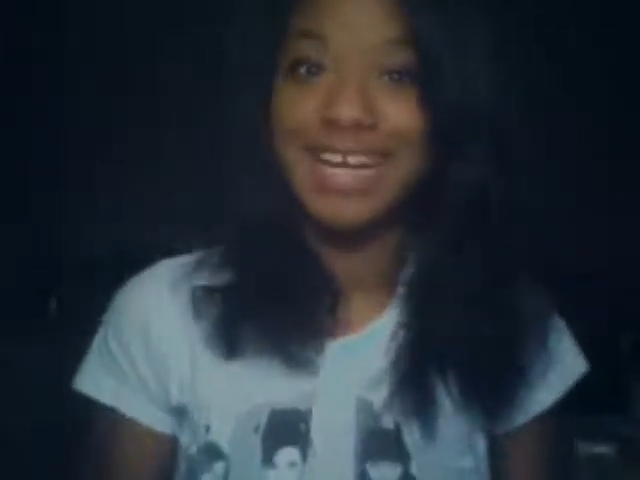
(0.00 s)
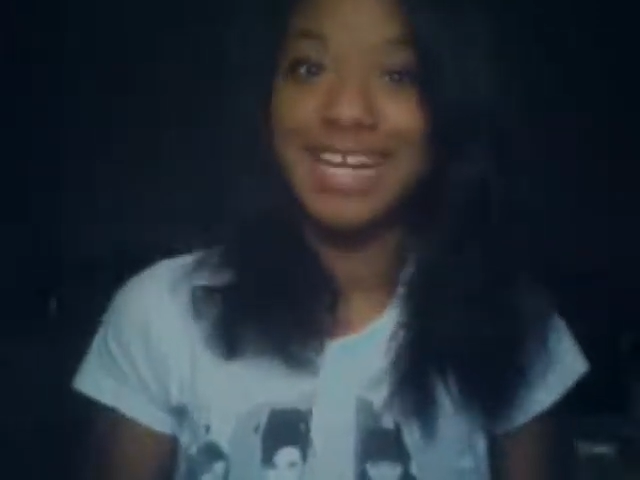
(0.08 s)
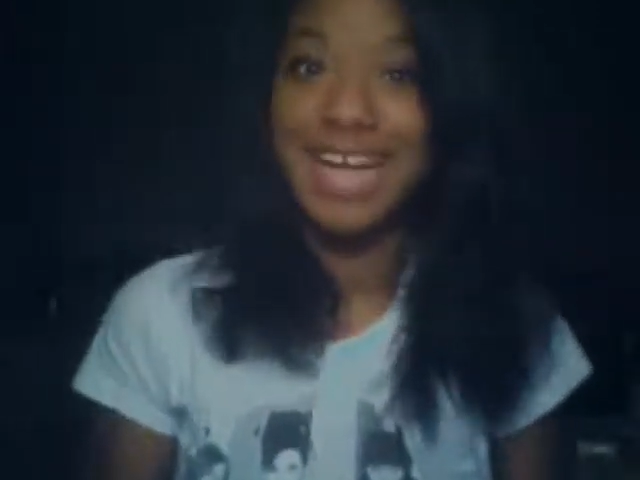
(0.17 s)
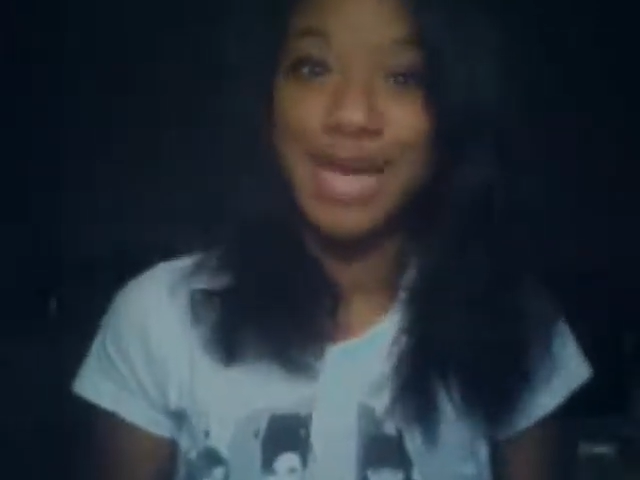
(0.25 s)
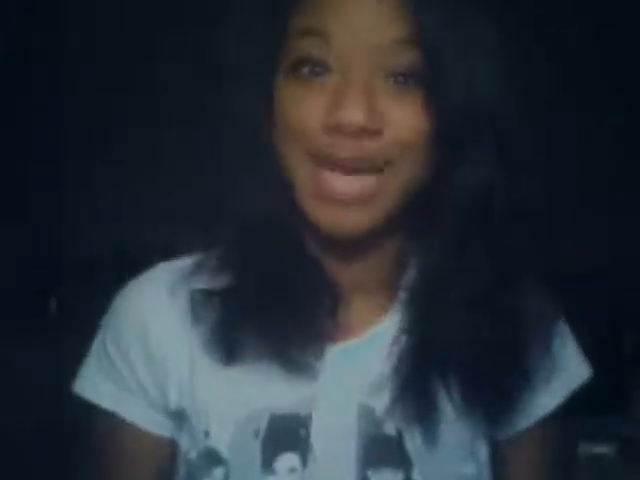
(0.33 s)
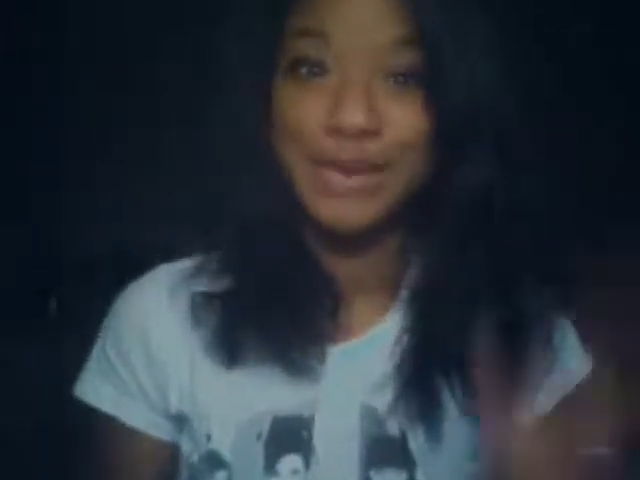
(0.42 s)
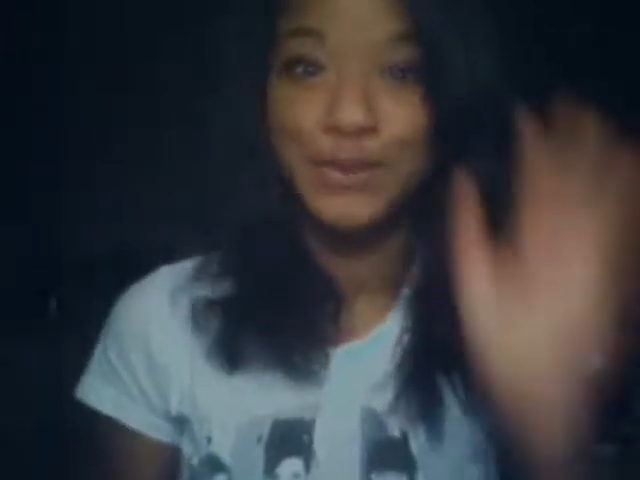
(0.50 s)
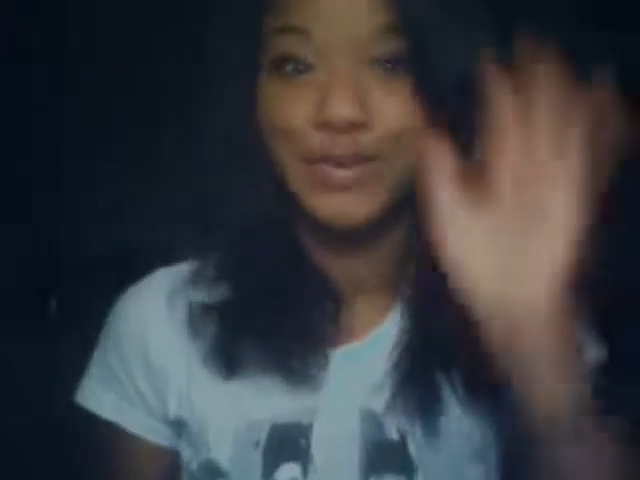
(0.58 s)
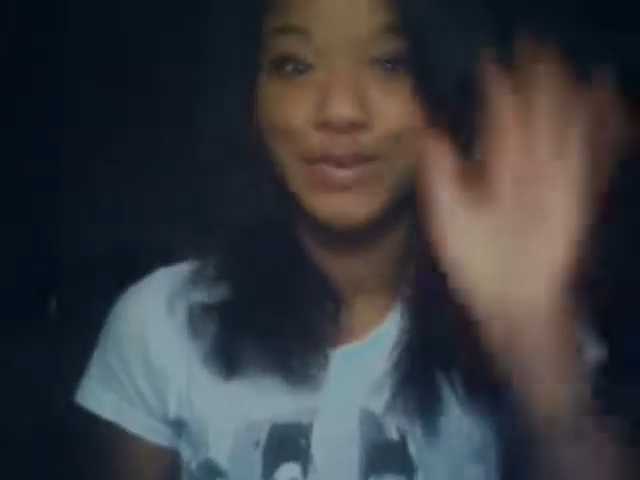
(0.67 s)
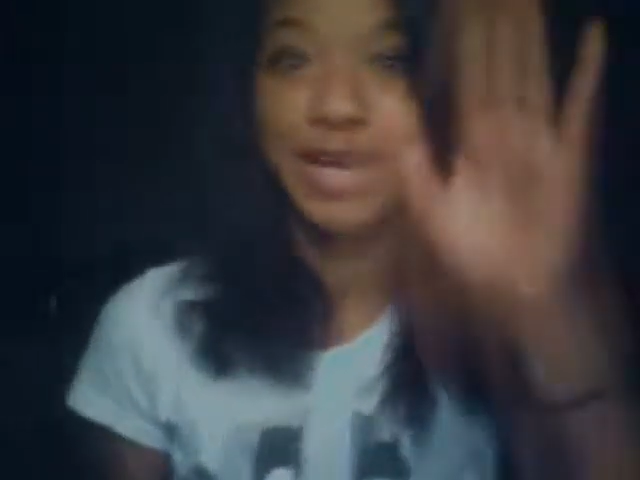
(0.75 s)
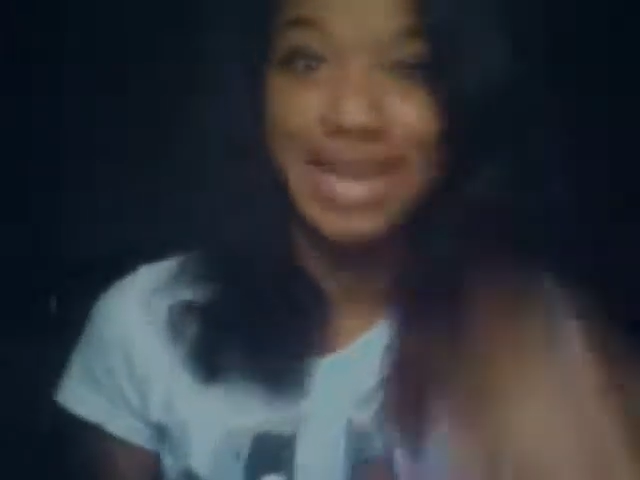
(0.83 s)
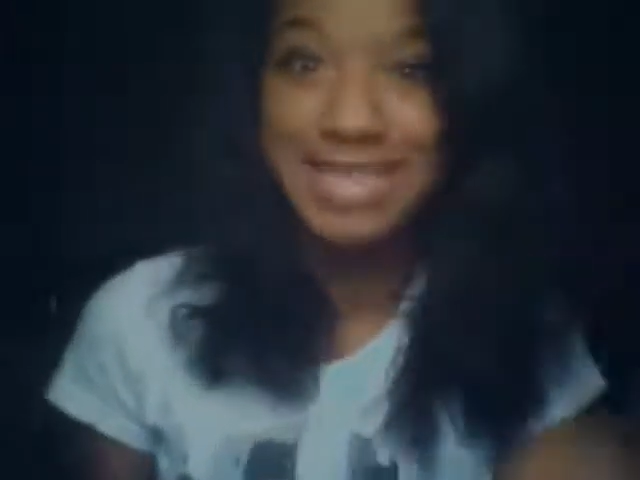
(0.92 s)
Are you
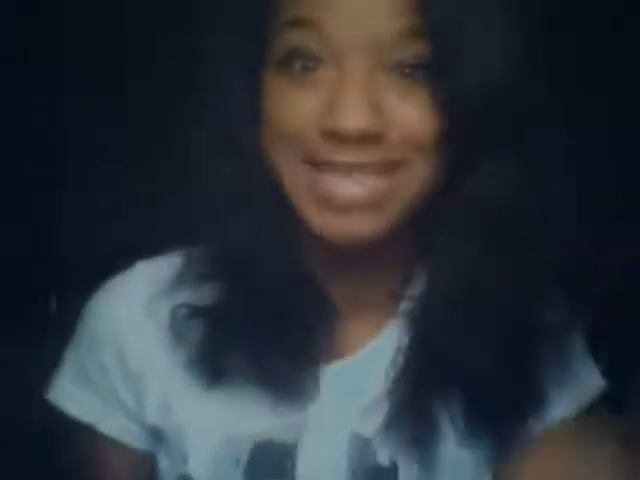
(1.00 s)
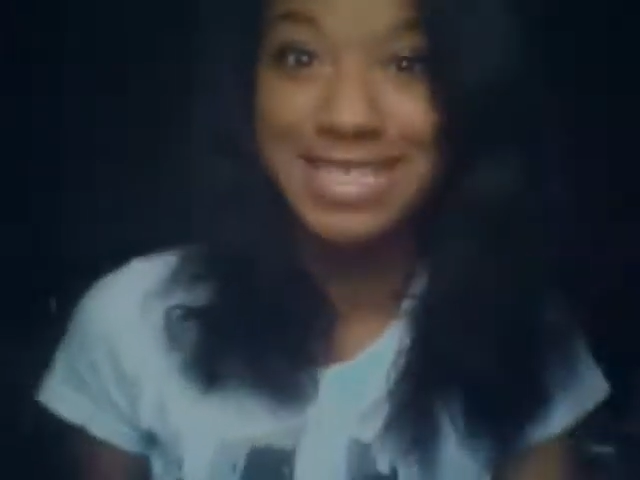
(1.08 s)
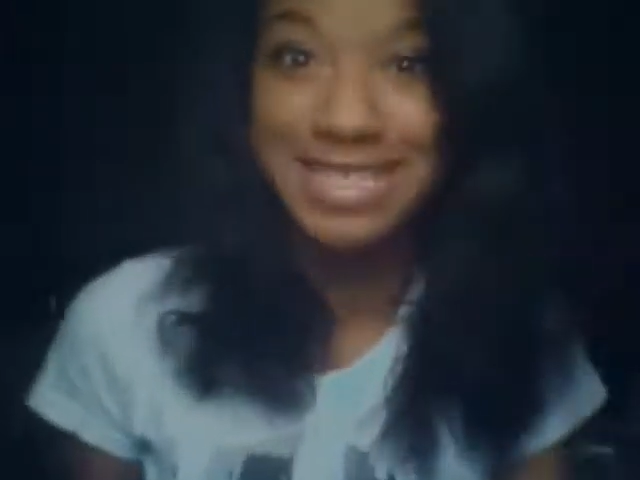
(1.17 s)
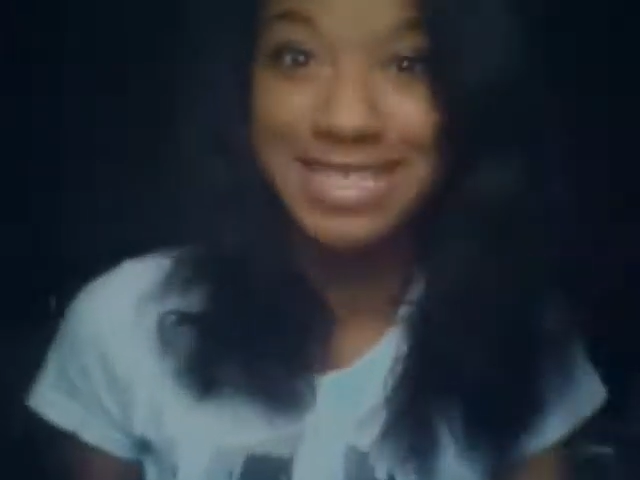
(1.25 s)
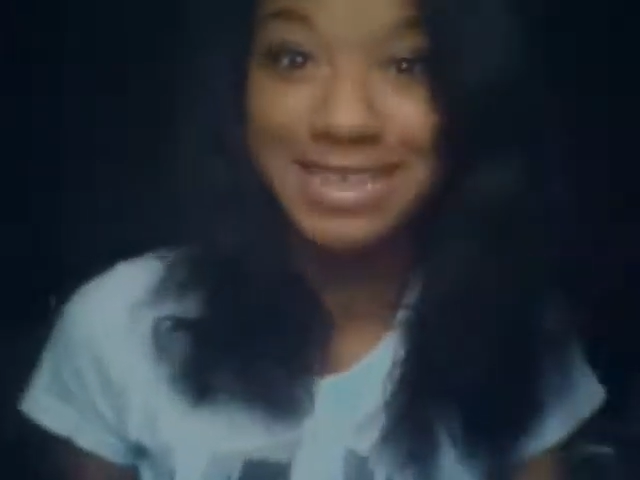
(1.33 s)
crazy?